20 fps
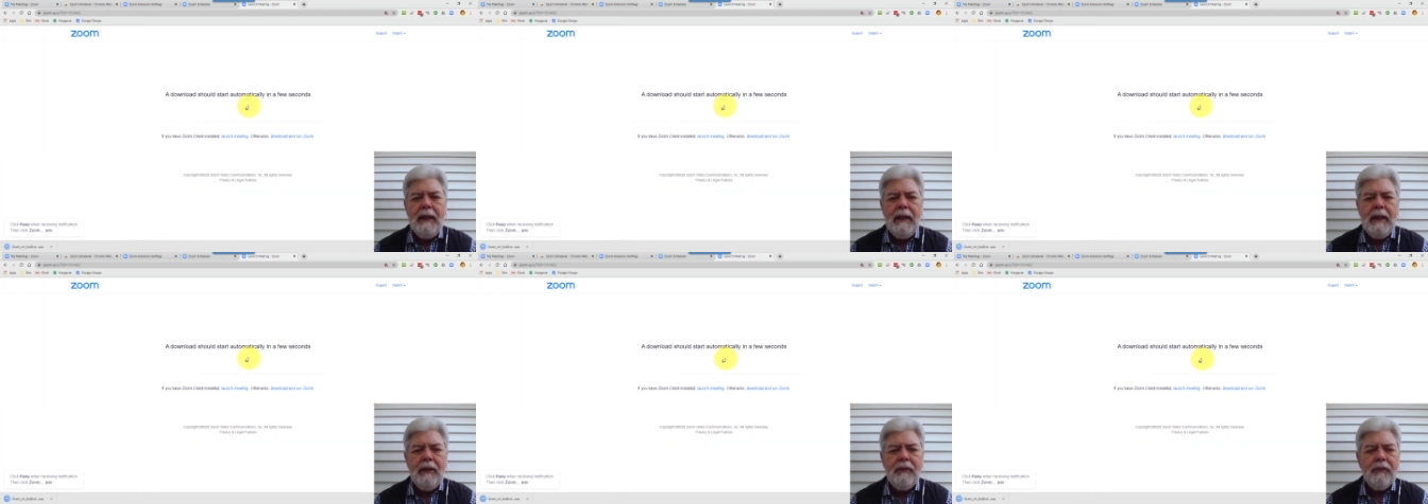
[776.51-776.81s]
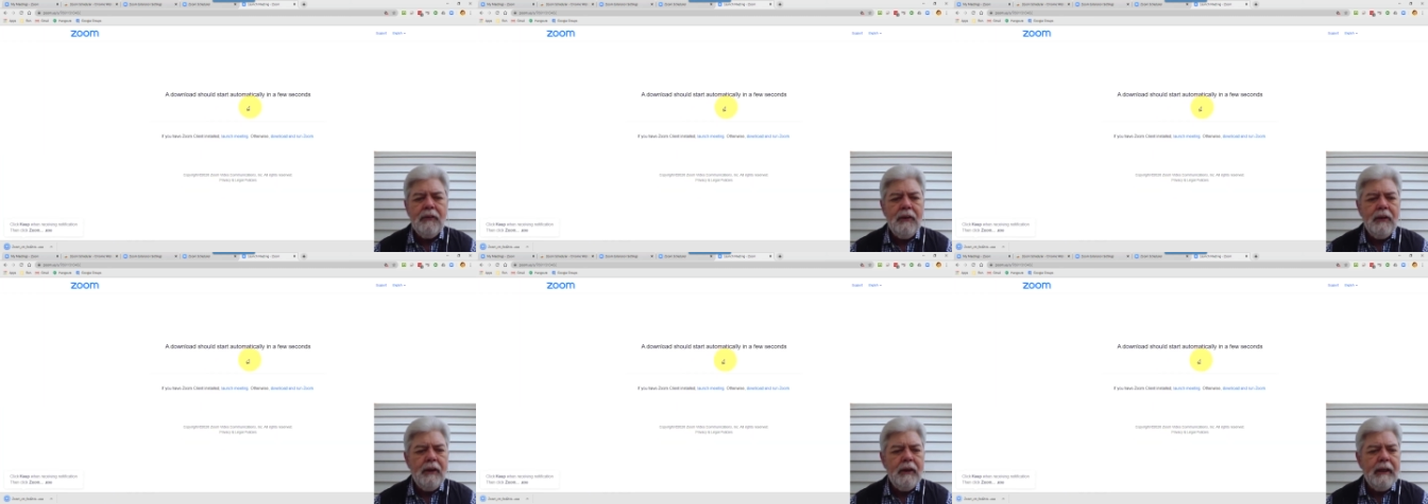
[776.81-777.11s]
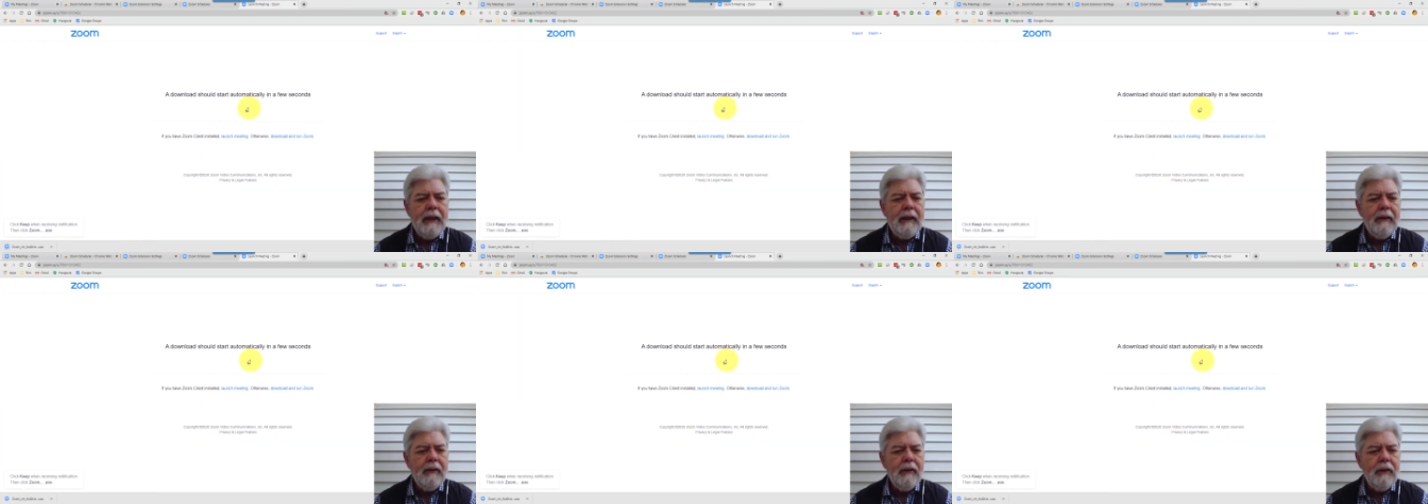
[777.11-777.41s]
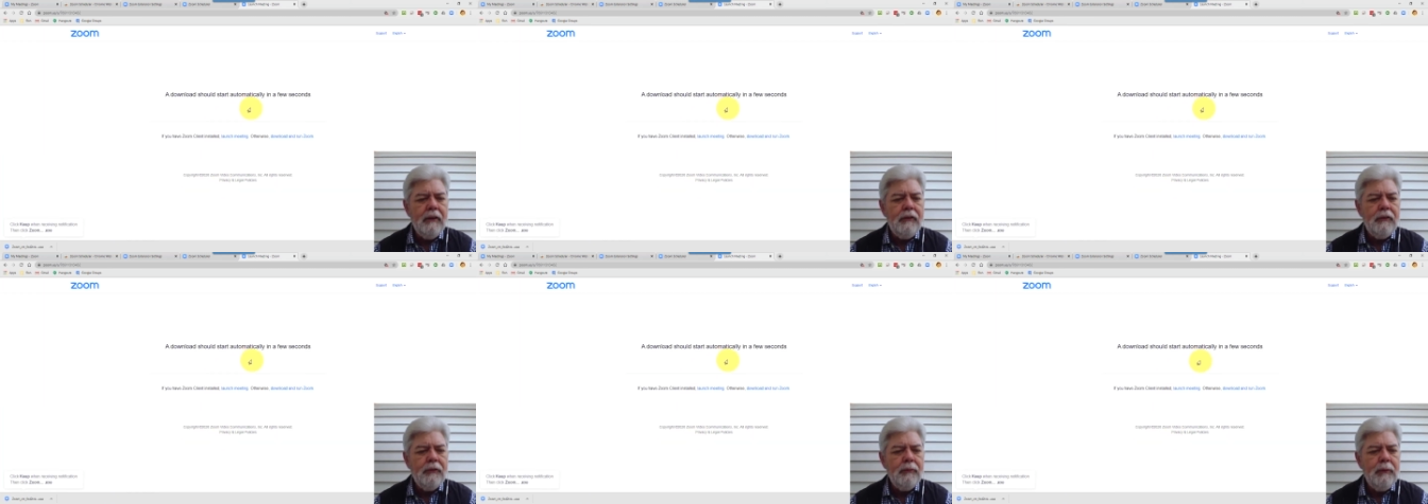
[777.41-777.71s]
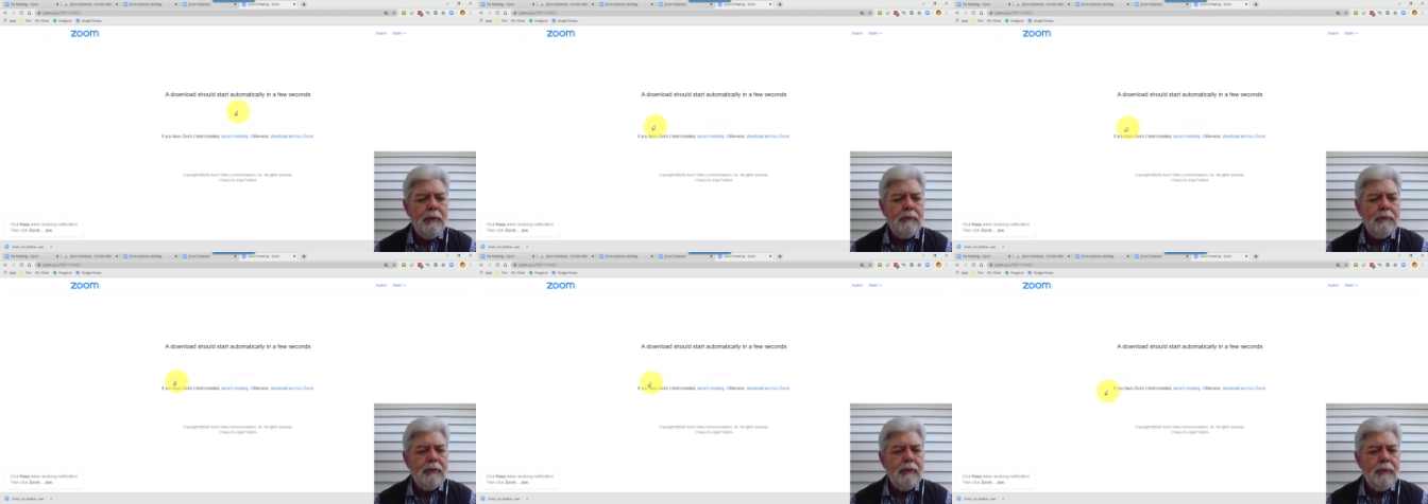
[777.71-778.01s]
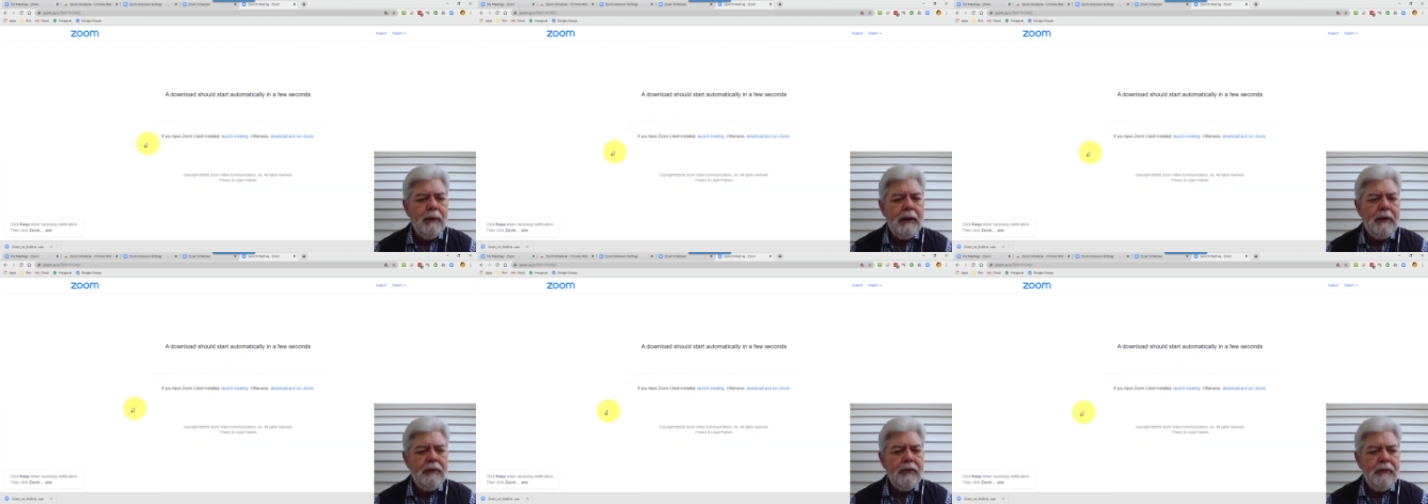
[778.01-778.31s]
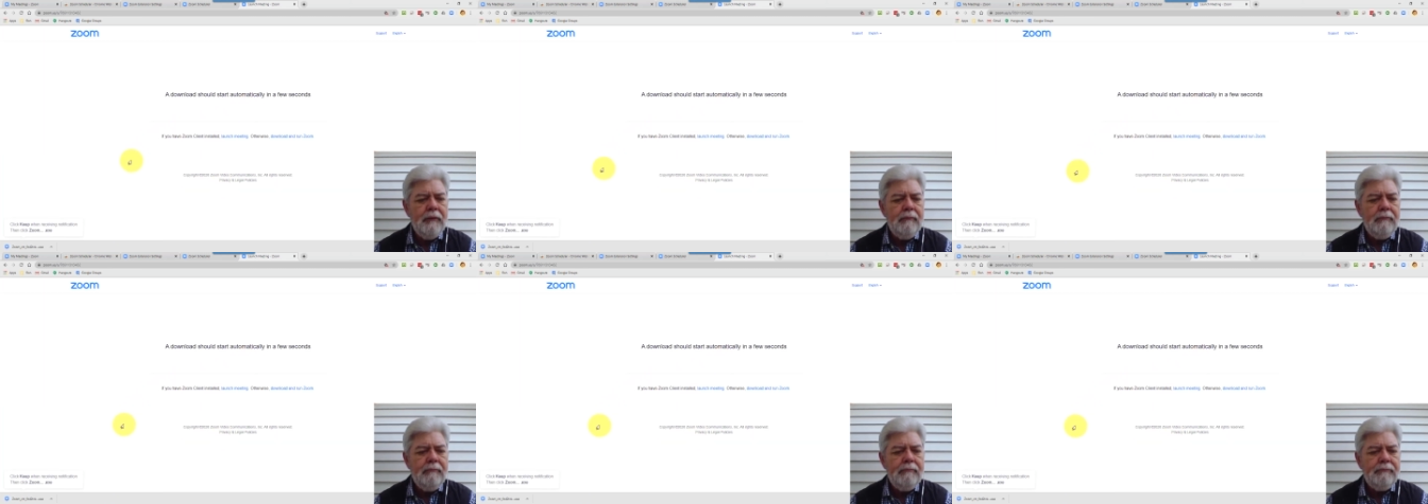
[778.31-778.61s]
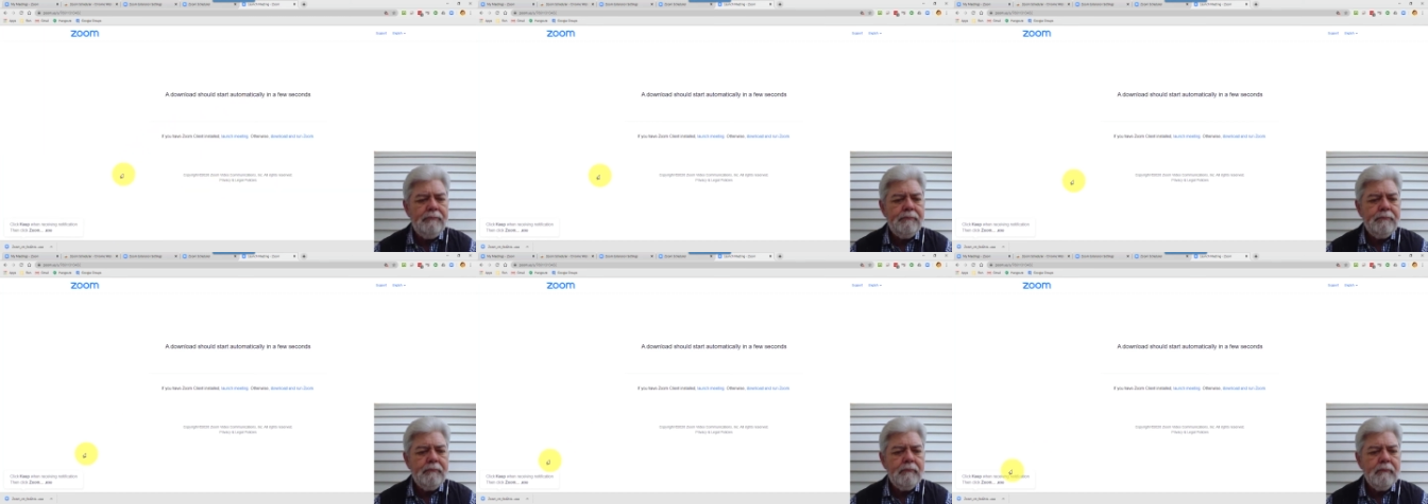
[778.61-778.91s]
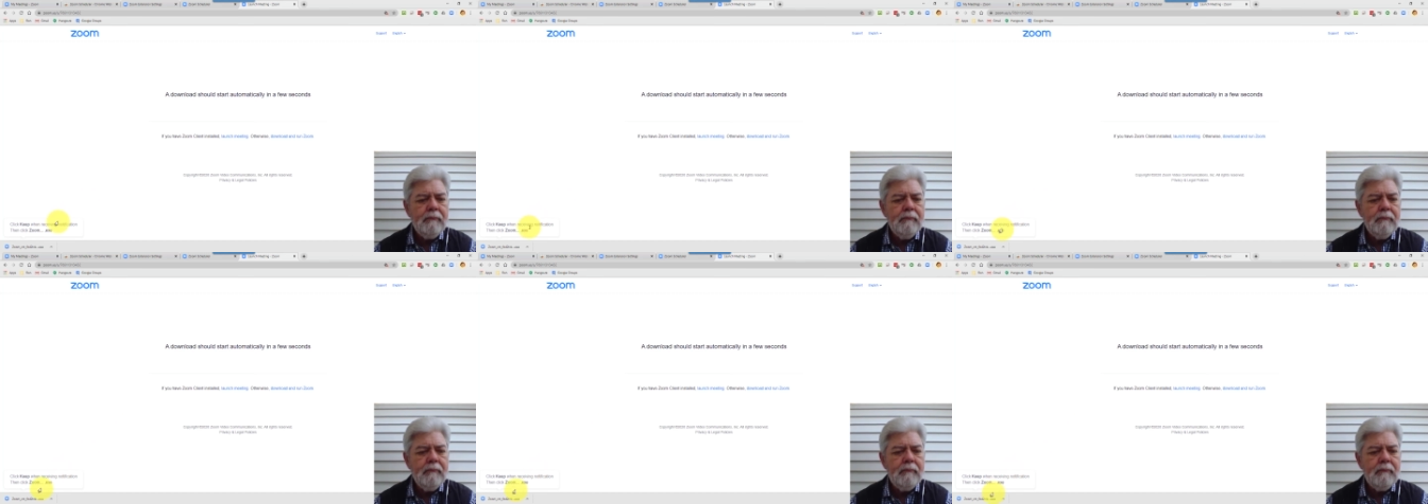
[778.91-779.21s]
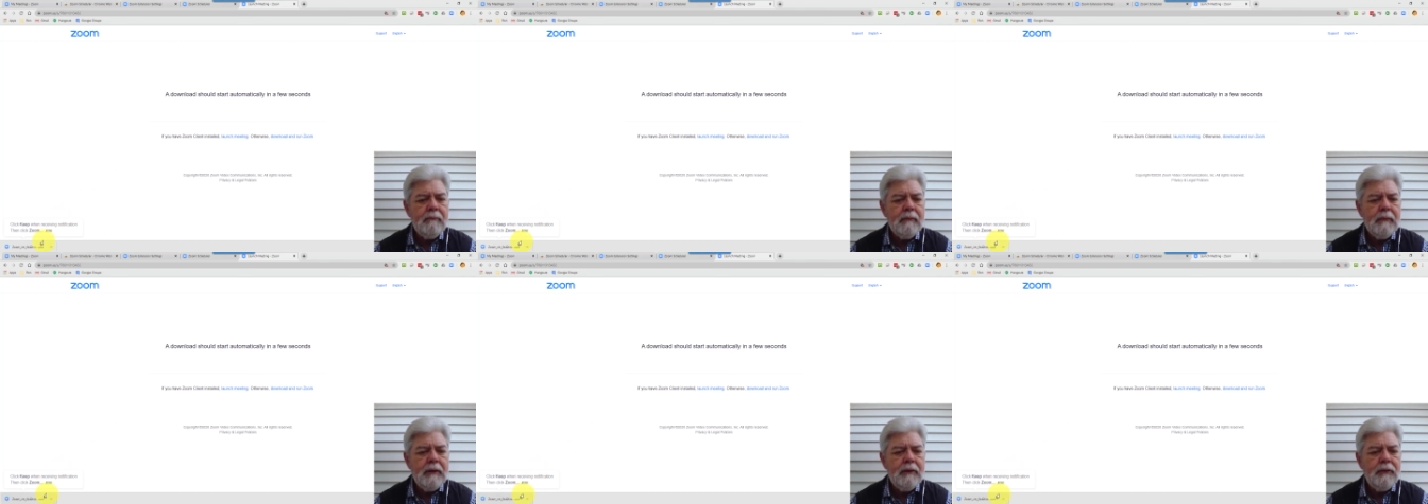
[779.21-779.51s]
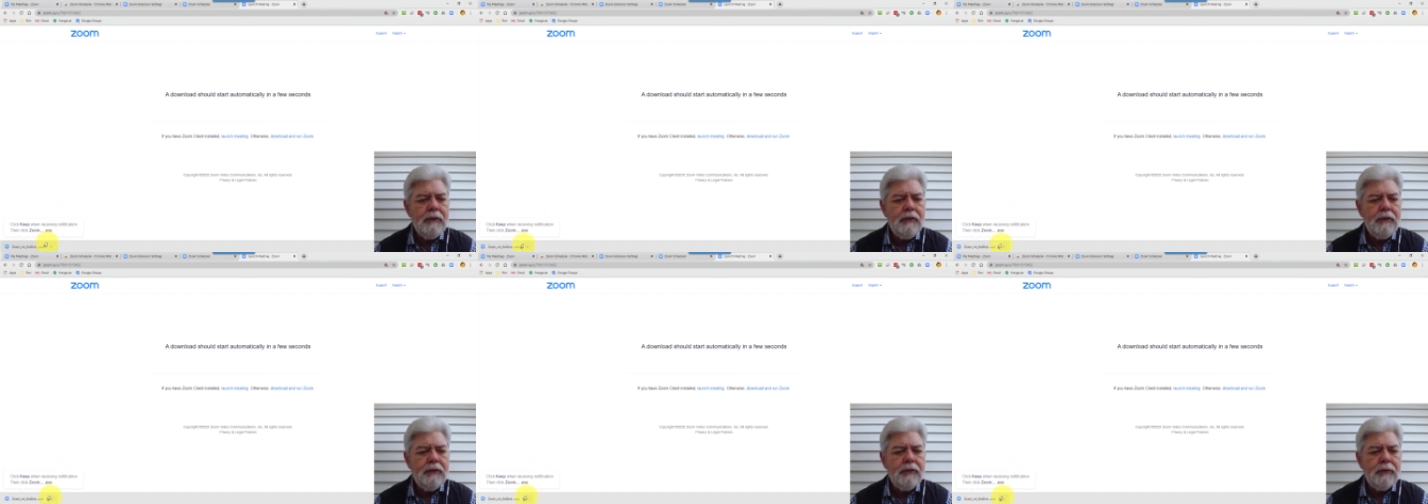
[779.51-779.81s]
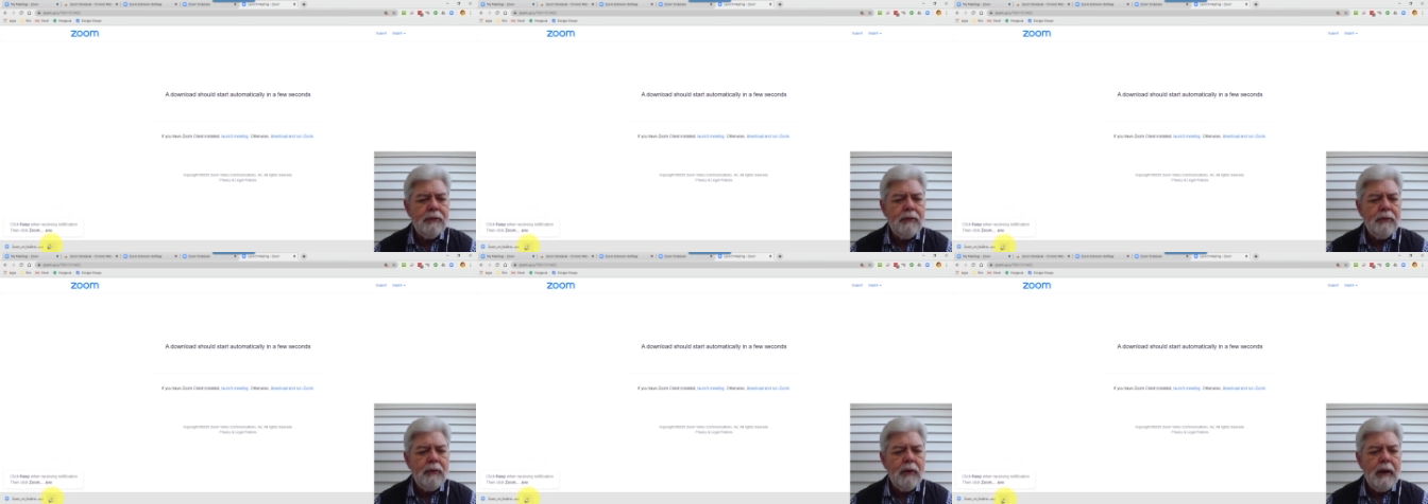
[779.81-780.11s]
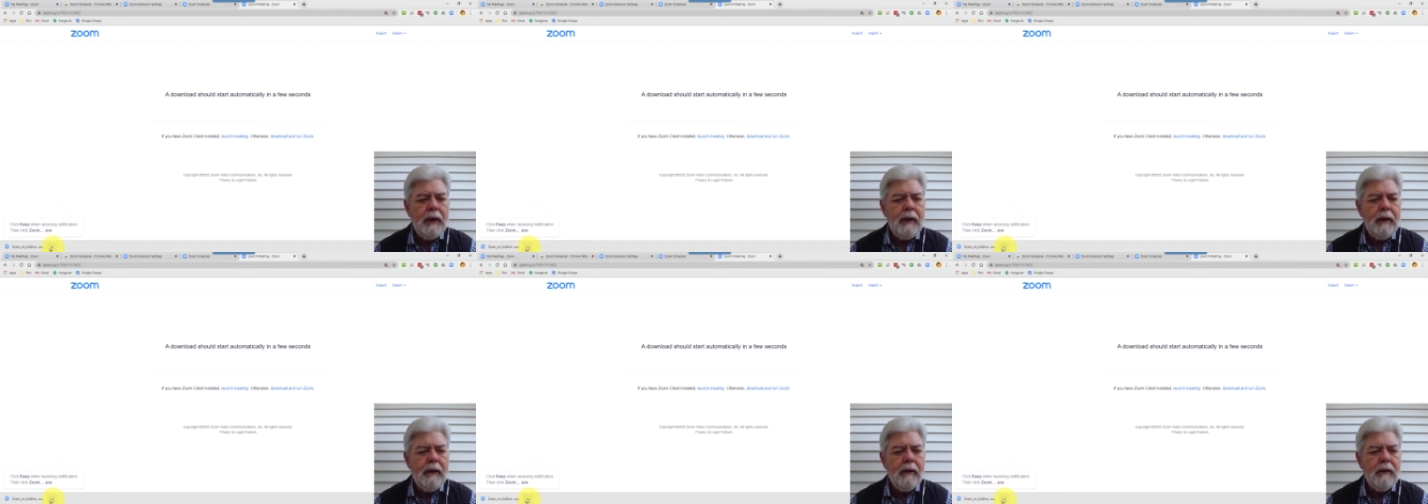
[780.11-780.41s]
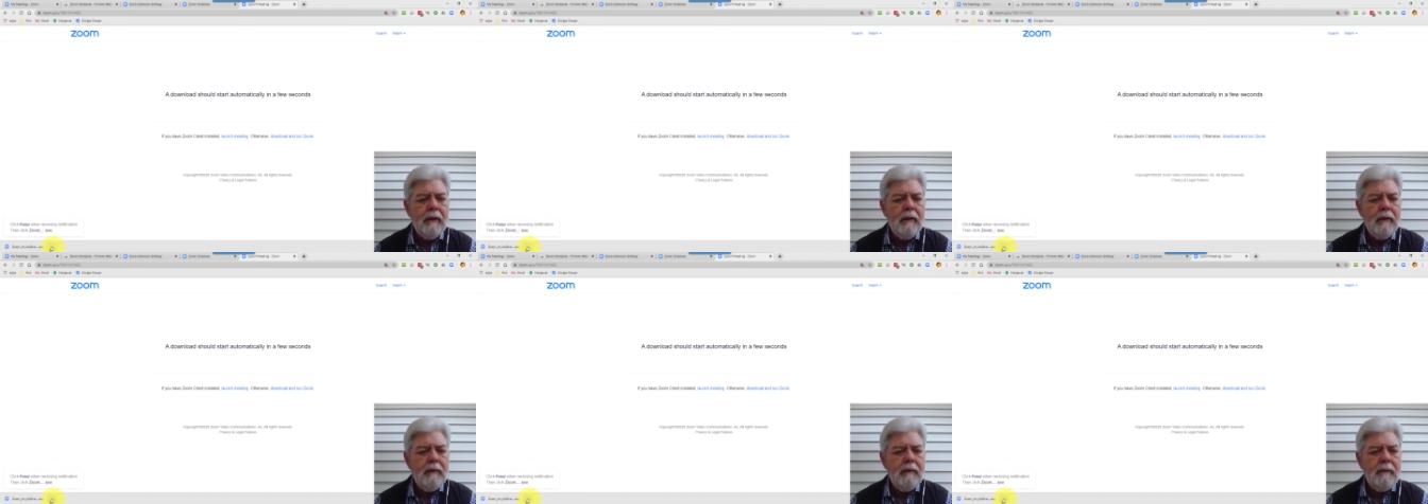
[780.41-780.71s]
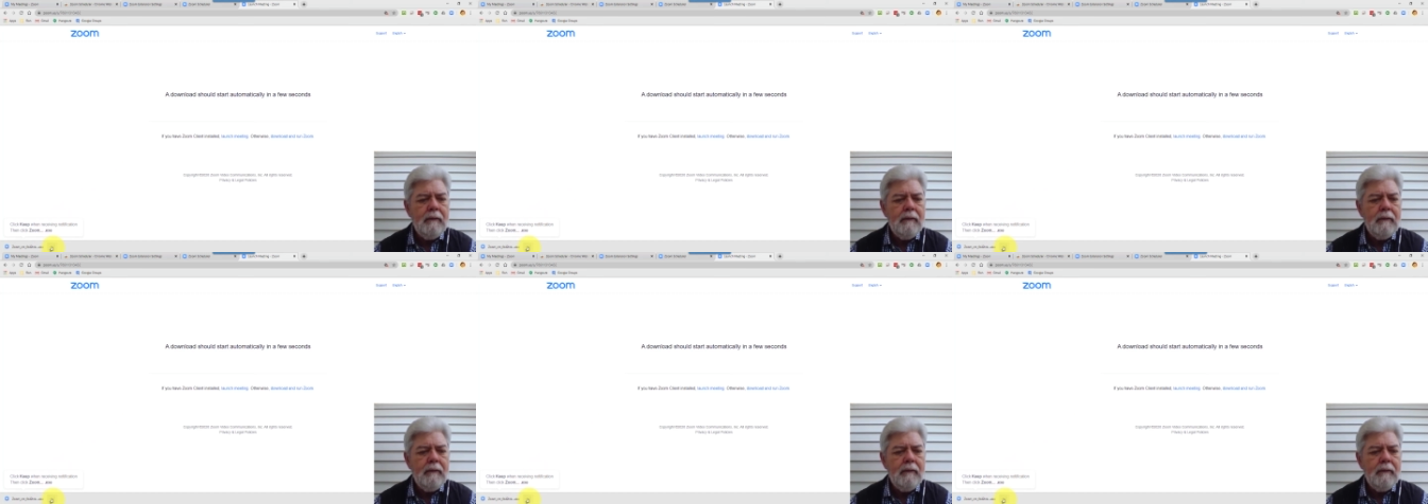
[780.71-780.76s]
It's going to download some information just from right here.